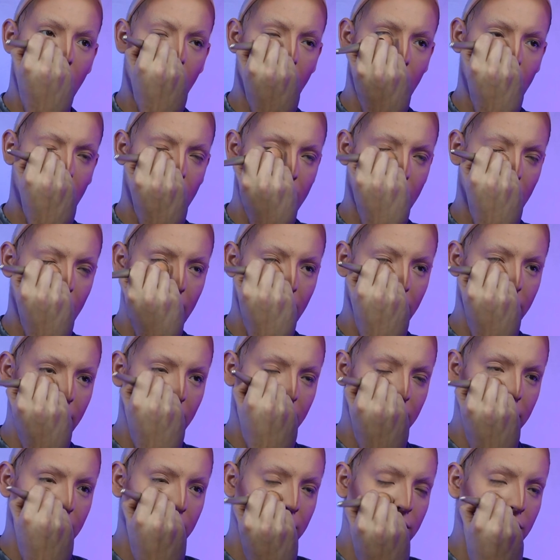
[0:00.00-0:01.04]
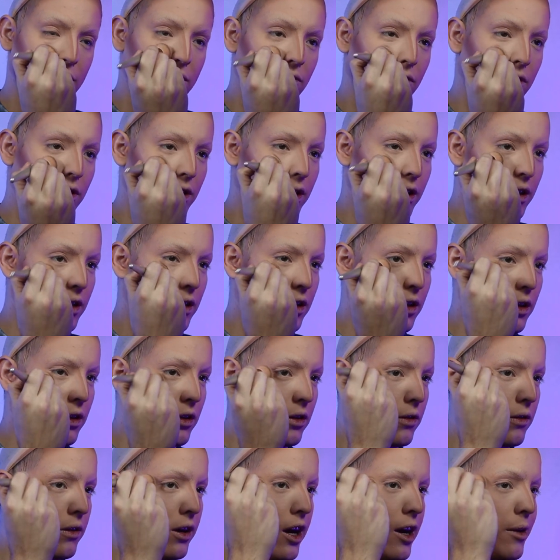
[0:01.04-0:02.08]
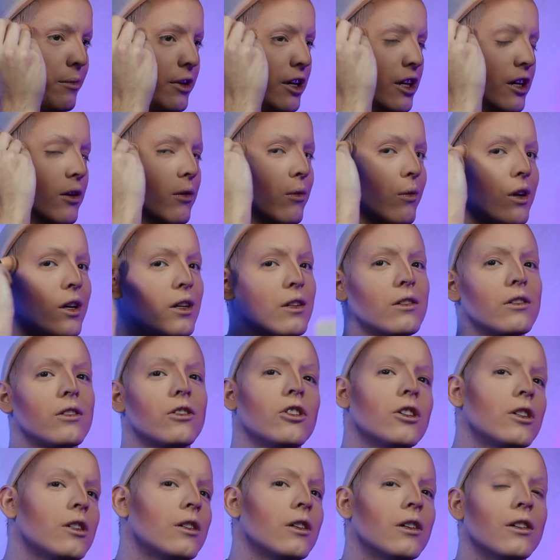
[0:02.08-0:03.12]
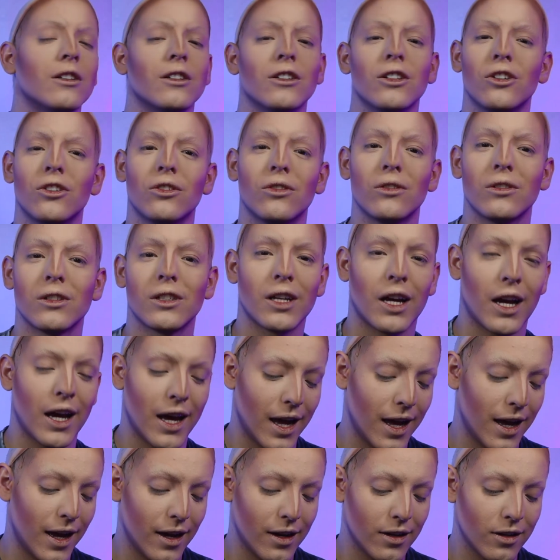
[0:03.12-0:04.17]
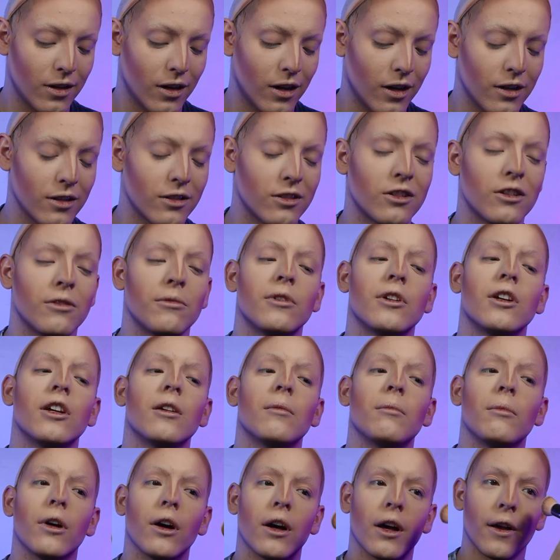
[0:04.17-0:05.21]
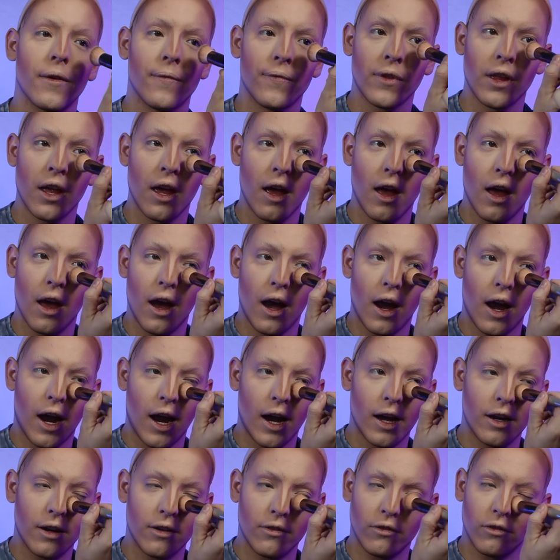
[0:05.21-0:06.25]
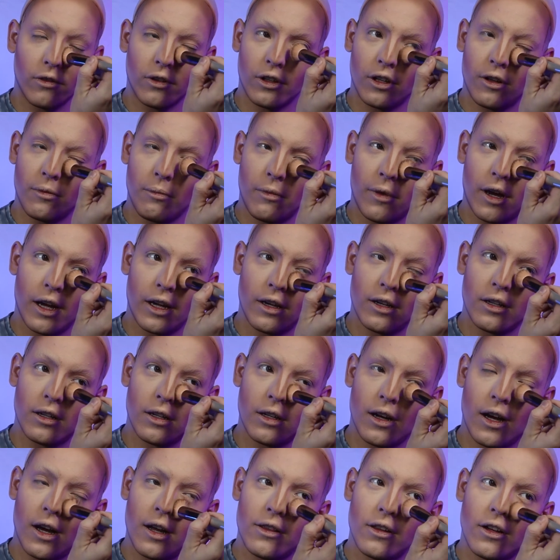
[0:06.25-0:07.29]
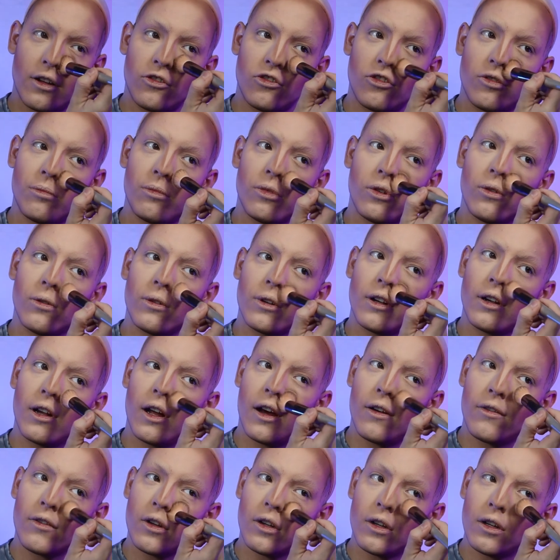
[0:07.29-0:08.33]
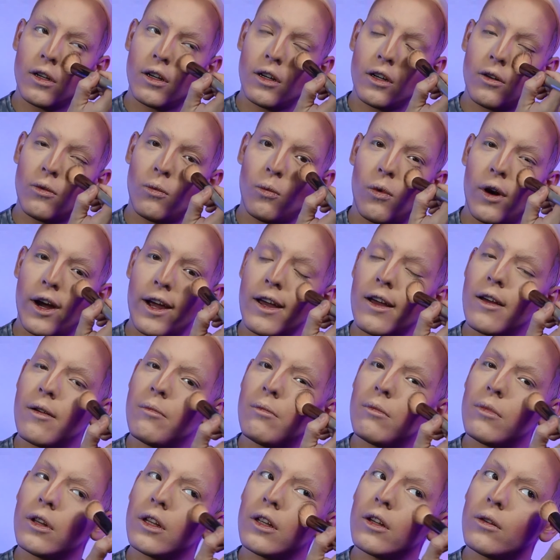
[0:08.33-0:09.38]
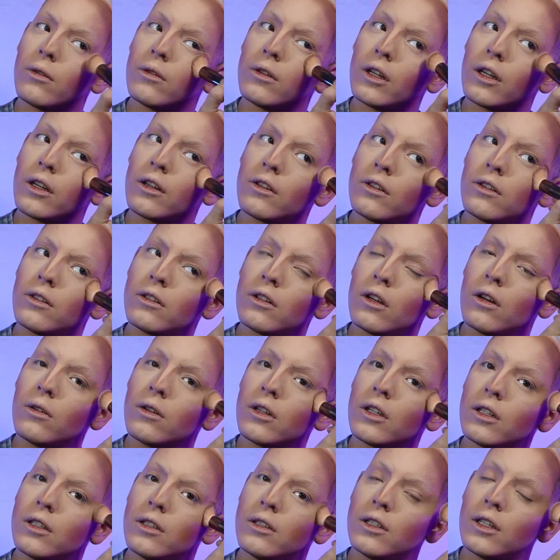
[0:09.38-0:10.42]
and I thought this was really cute. I mean, it was just a little tad costumey, but I didn't really mind it. I thought she pulled it off good. White and blue look so good